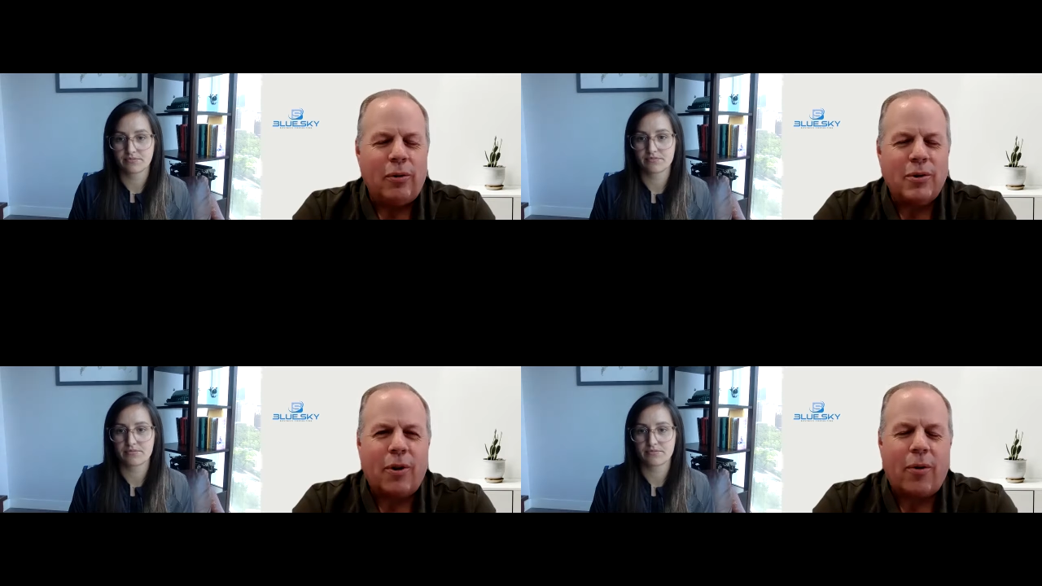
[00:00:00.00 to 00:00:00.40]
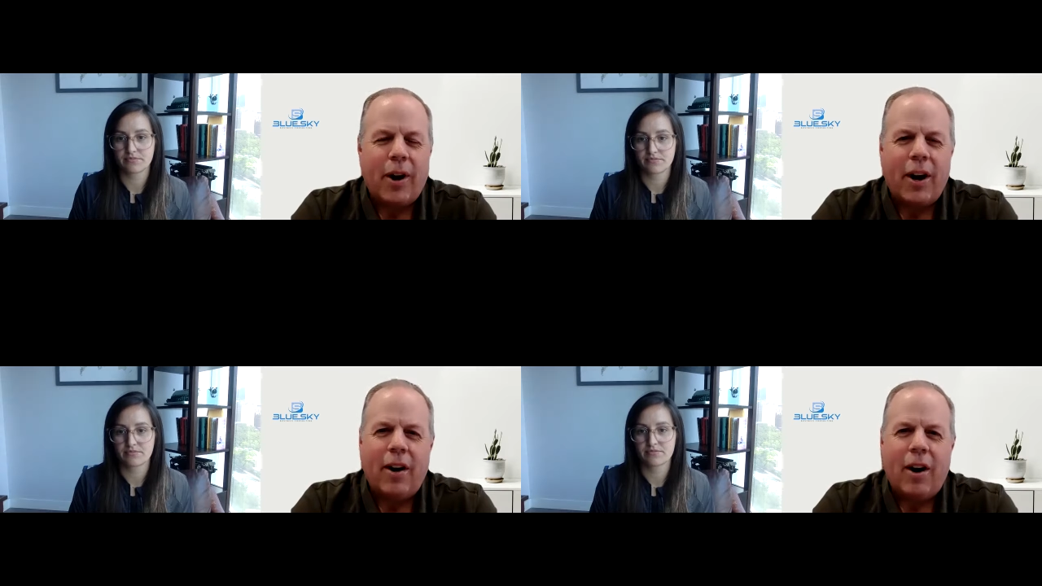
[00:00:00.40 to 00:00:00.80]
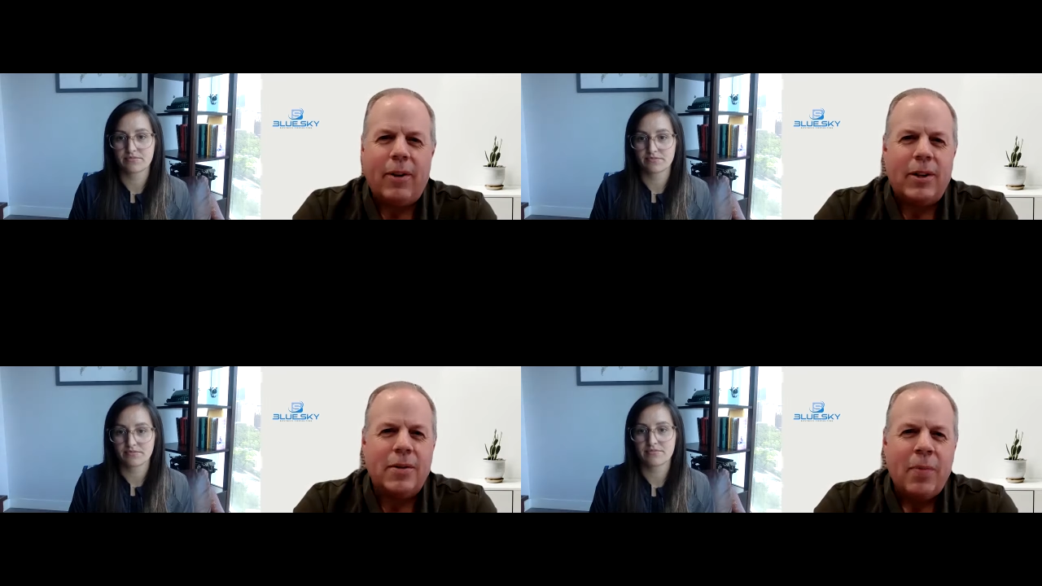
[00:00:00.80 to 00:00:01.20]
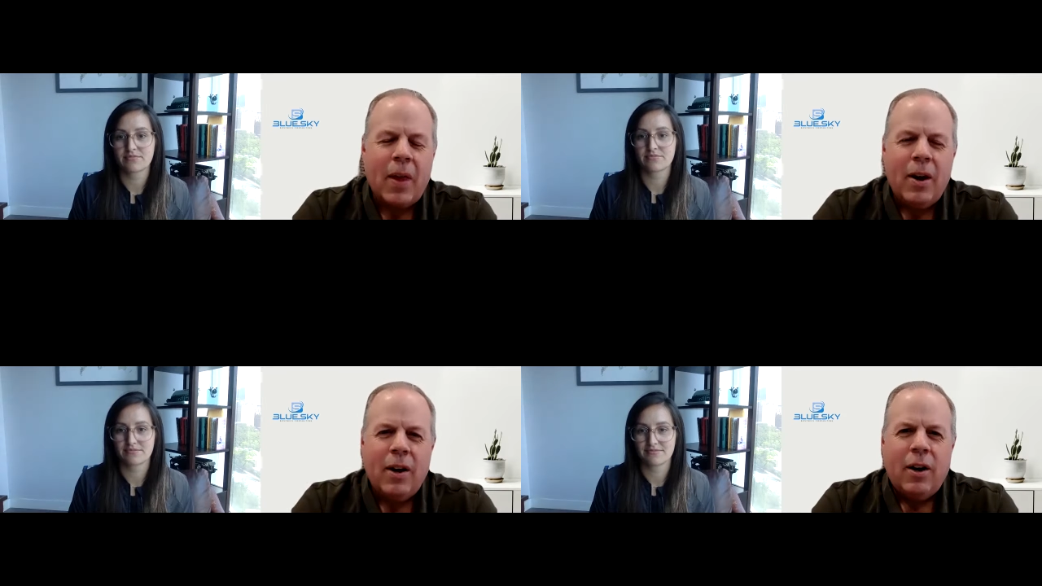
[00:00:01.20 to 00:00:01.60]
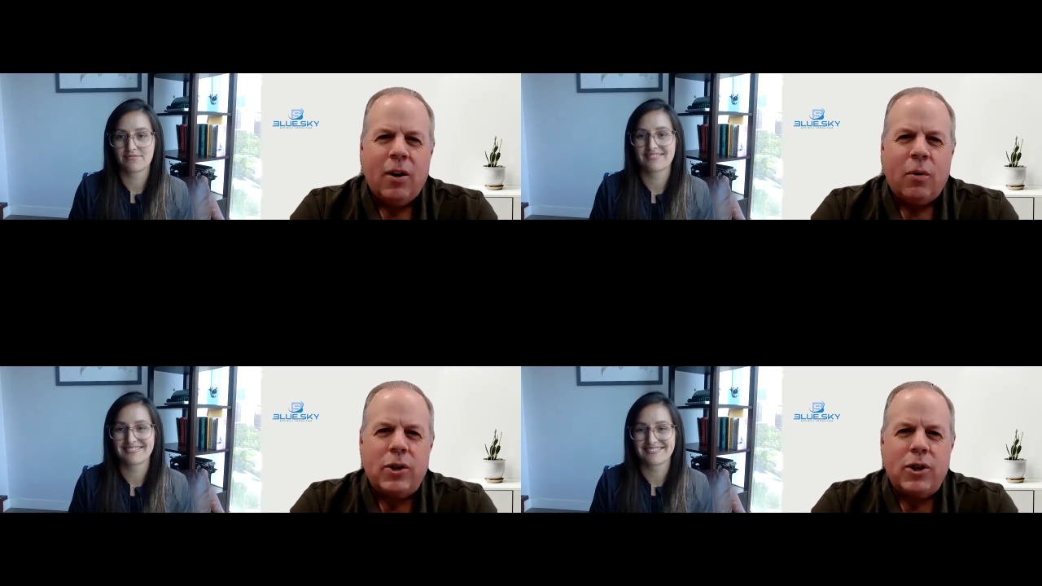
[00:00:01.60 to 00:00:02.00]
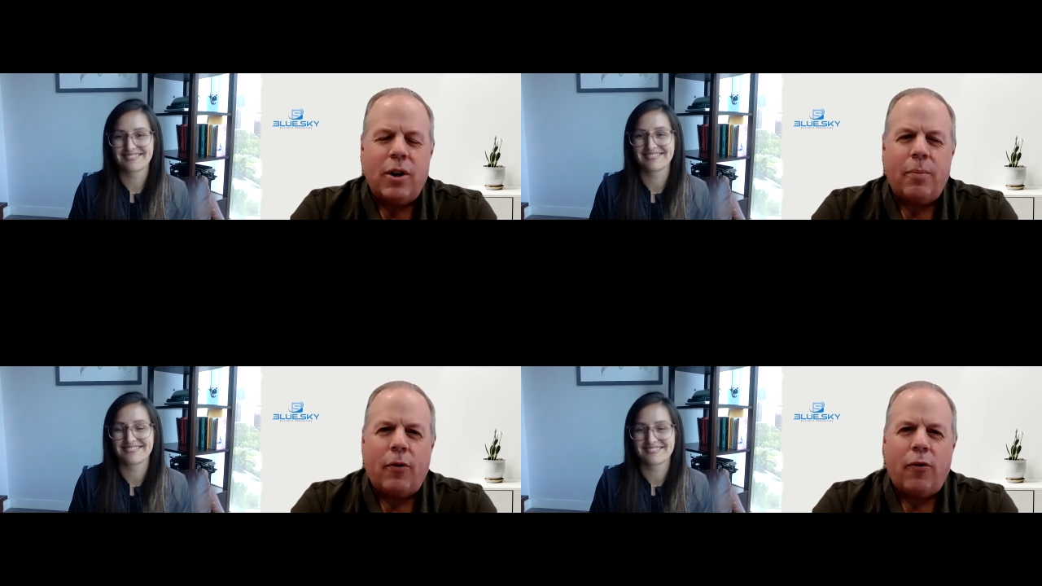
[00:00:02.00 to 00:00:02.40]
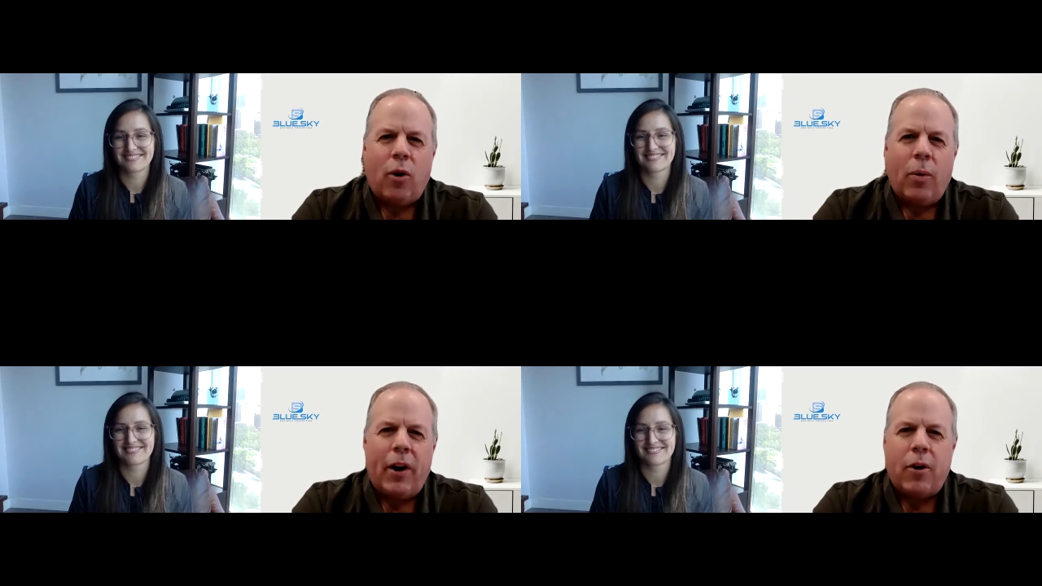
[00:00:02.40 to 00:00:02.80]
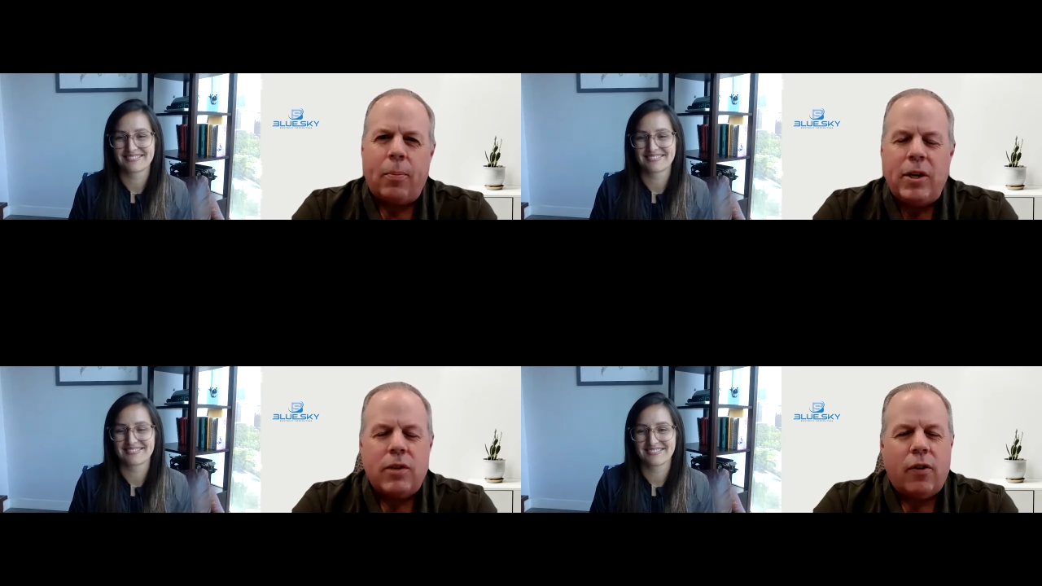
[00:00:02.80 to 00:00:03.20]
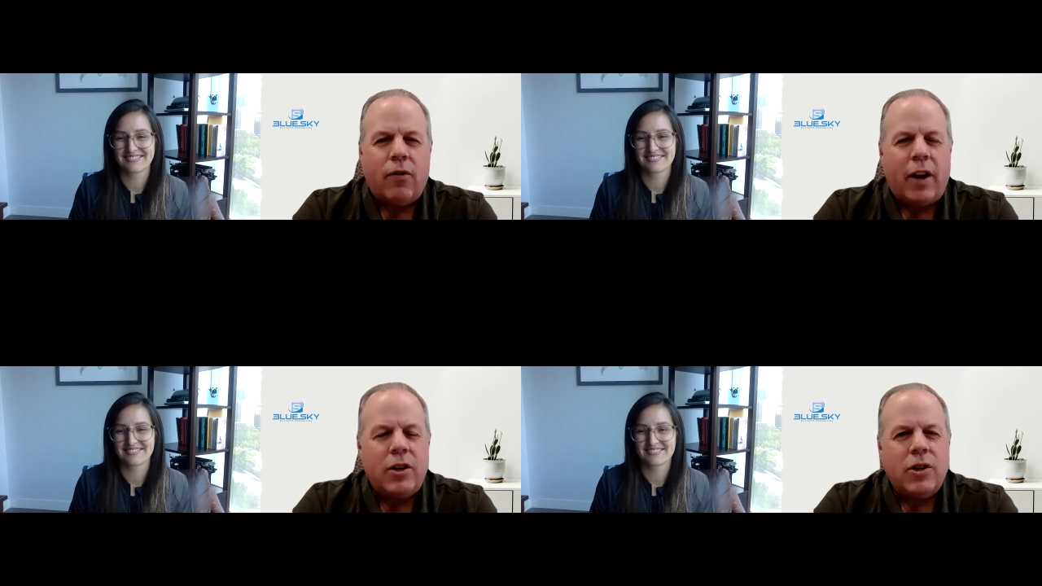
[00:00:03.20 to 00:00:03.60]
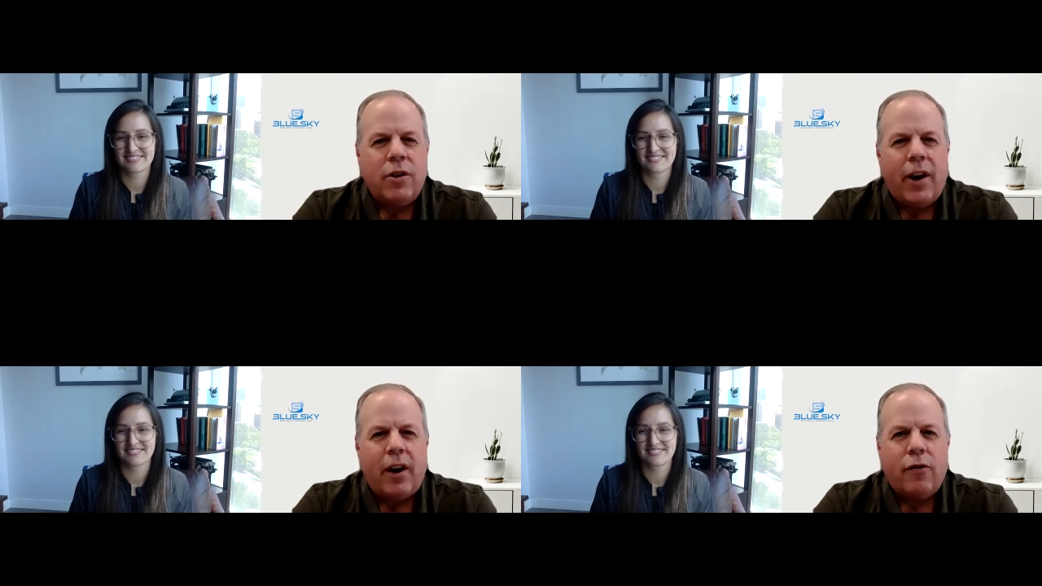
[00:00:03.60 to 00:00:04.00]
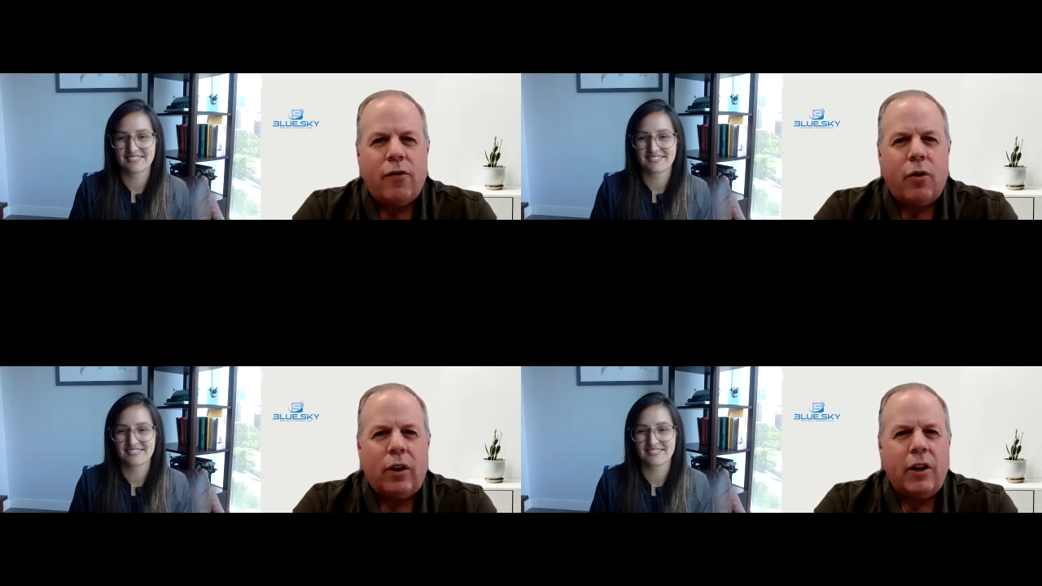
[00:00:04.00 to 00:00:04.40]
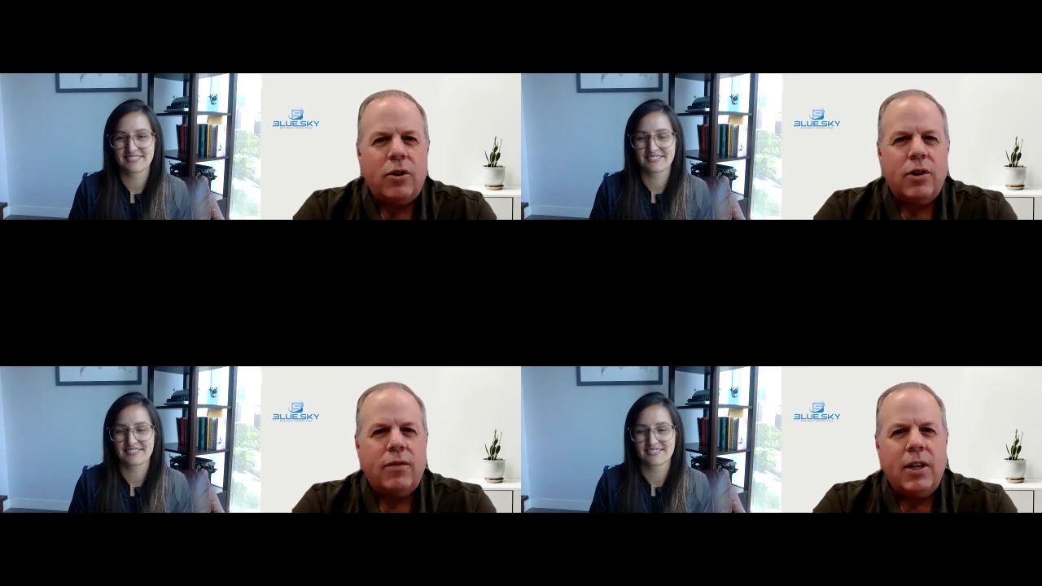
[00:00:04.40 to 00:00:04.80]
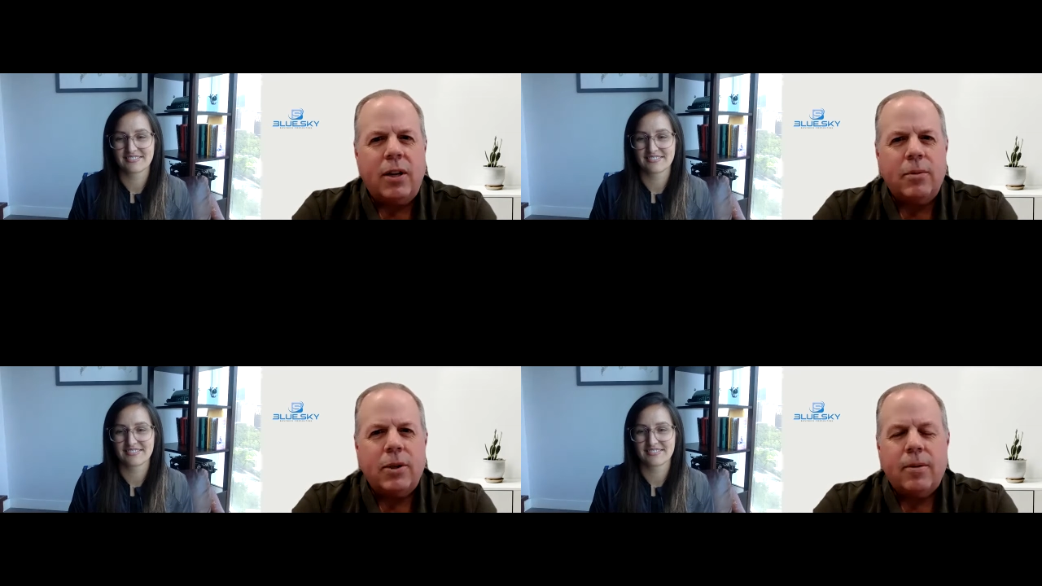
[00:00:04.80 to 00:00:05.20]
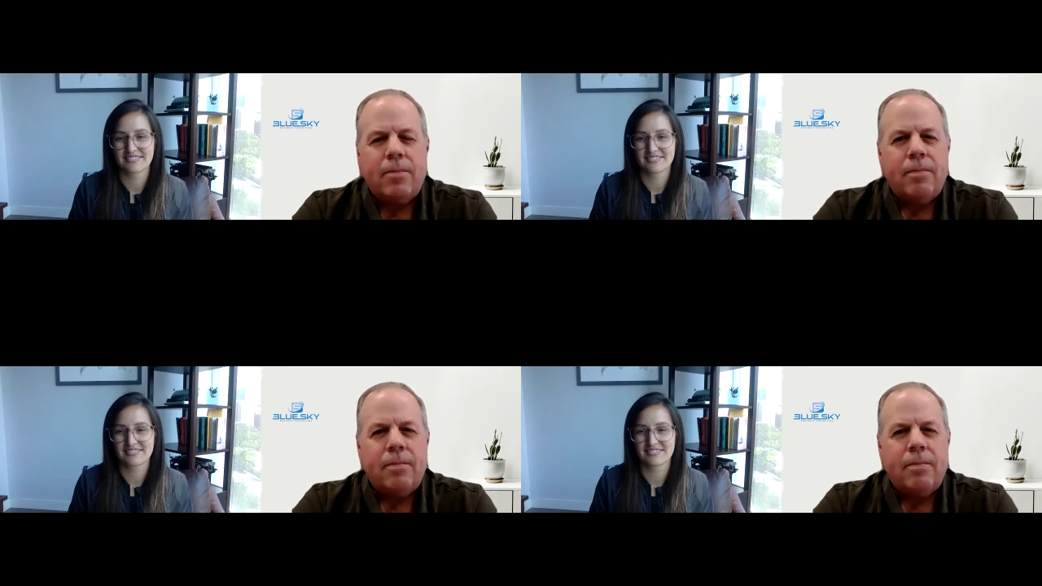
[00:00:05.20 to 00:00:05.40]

Speaker 1: Those are great comments. Question number four, what other piece of advice do you have for leaders of teams?